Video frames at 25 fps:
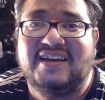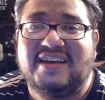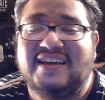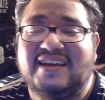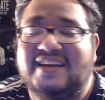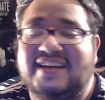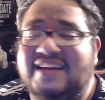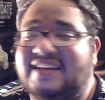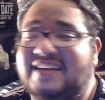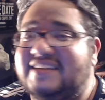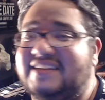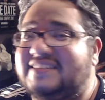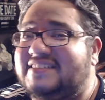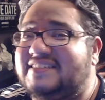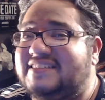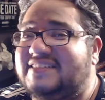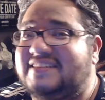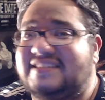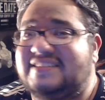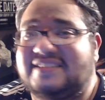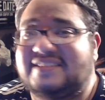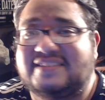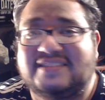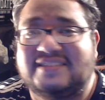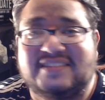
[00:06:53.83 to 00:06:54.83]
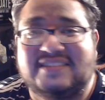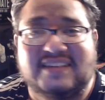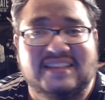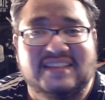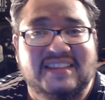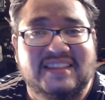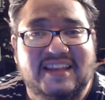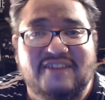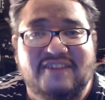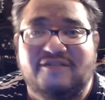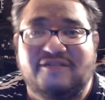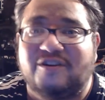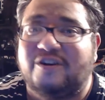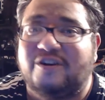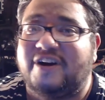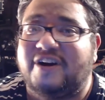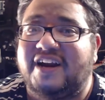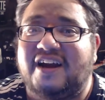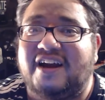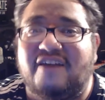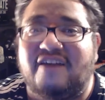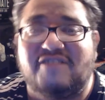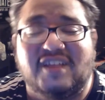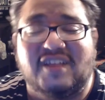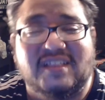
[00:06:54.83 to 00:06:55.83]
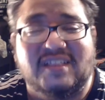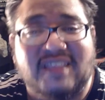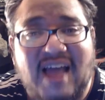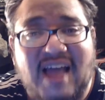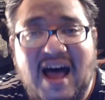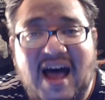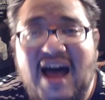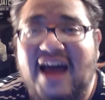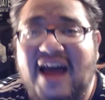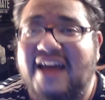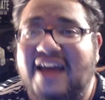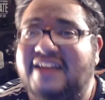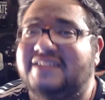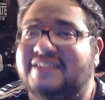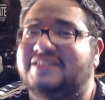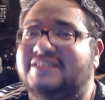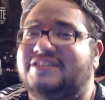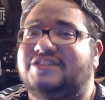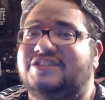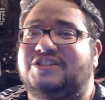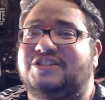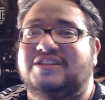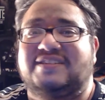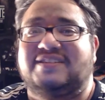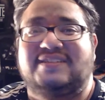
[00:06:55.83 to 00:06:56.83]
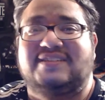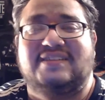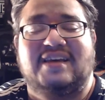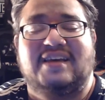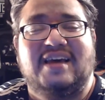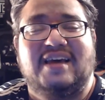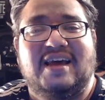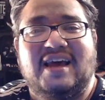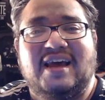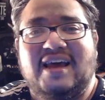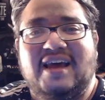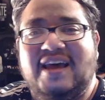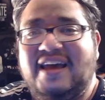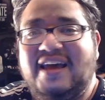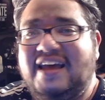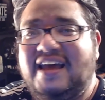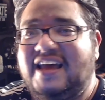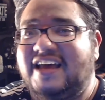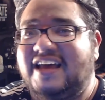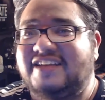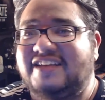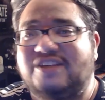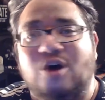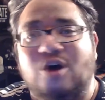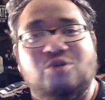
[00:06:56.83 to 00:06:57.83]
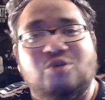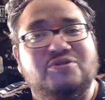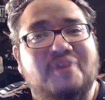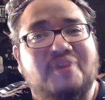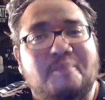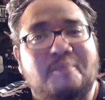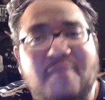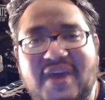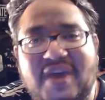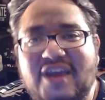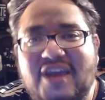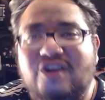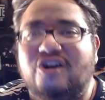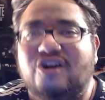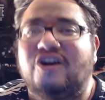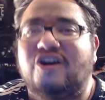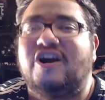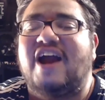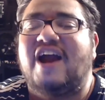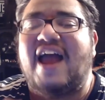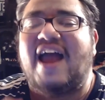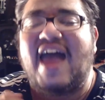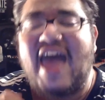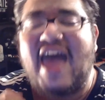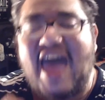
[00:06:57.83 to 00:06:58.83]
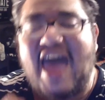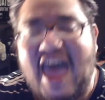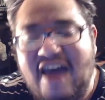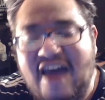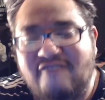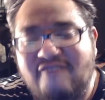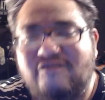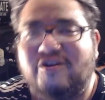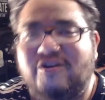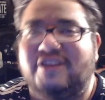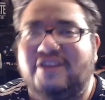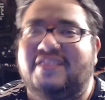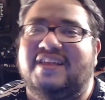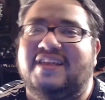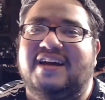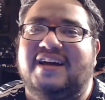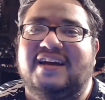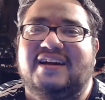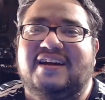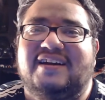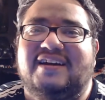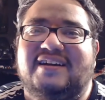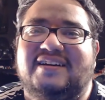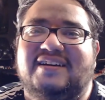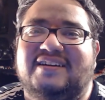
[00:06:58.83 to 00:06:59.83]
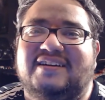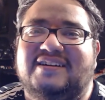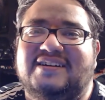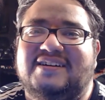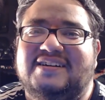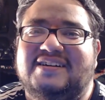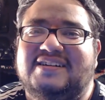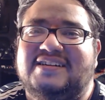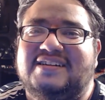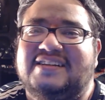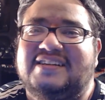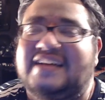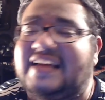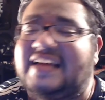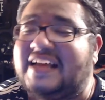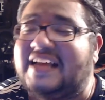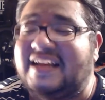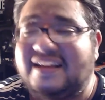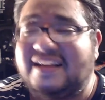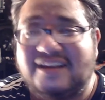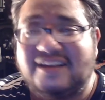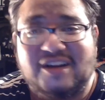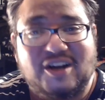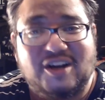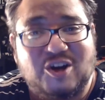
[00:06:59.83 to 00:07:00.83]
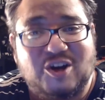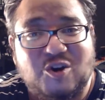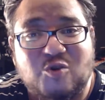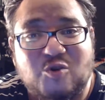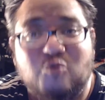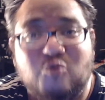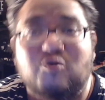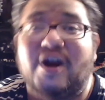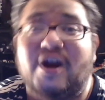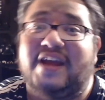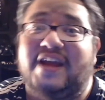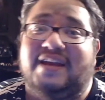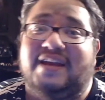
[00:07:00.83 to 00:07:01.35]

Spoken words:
His delivering of the lines, just his whole demeanor, everything. Great.